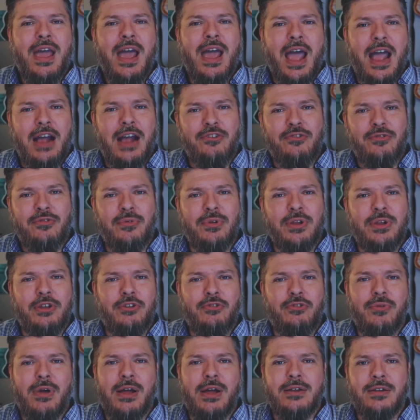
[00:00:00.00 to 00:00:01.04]
actually
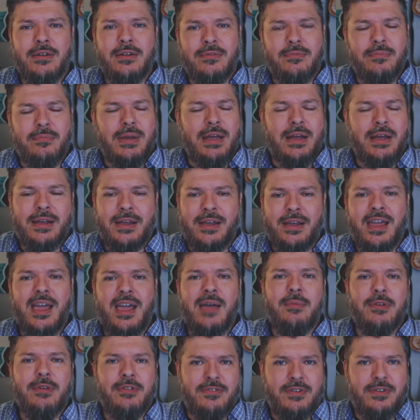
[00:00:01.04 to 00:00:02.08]
trying to be a
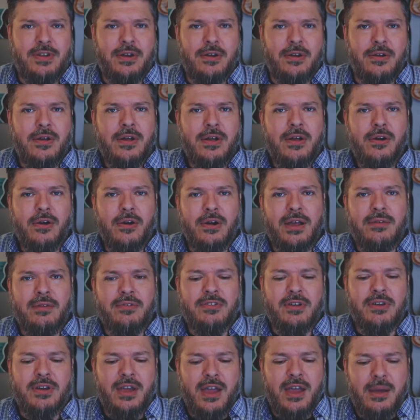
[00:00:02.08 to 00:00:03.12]
chemist here or give
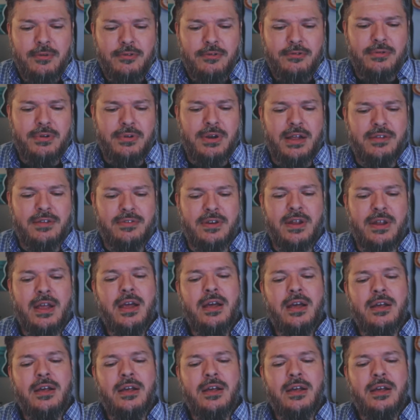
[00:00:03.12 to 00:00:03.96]
us a chemistry lesson.